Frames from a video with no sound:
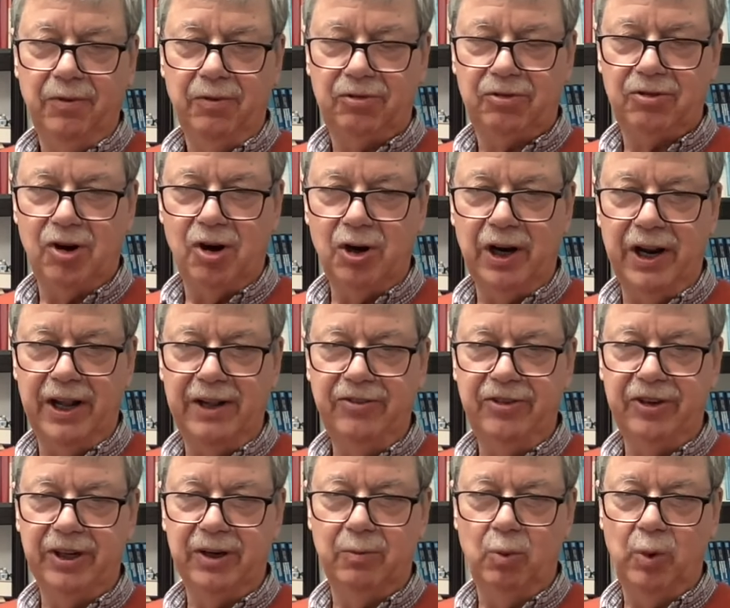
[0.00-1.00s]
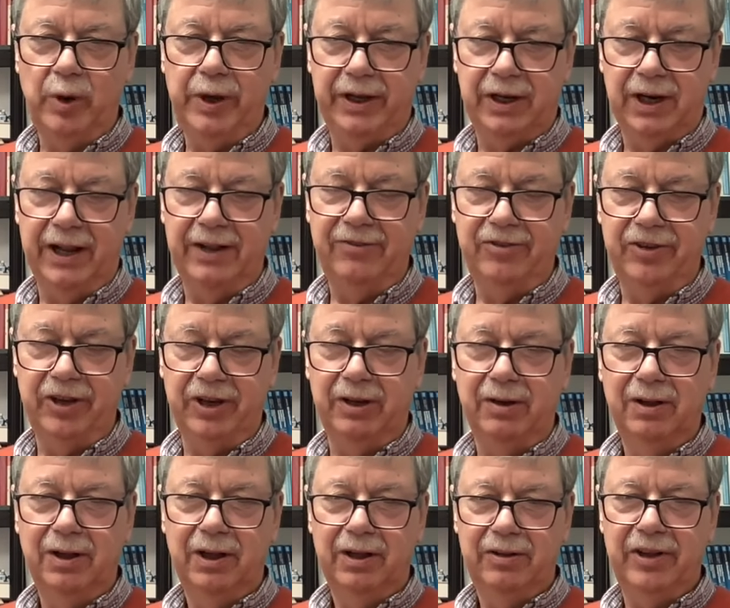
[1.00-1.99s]
strong lensing and weak
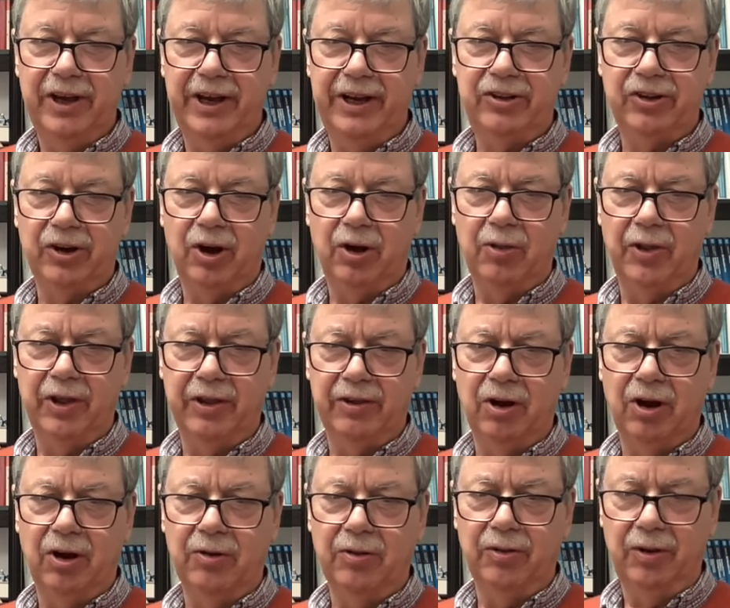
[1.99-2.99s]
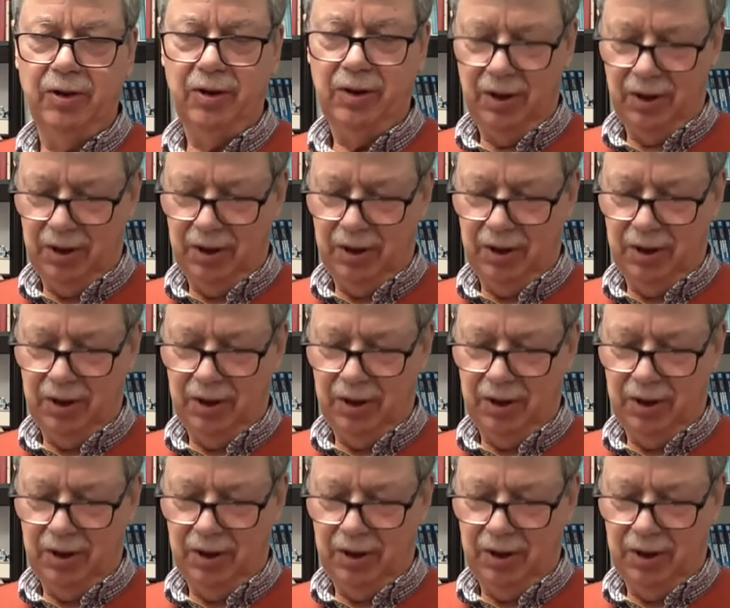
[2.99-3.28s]
lensing data on the on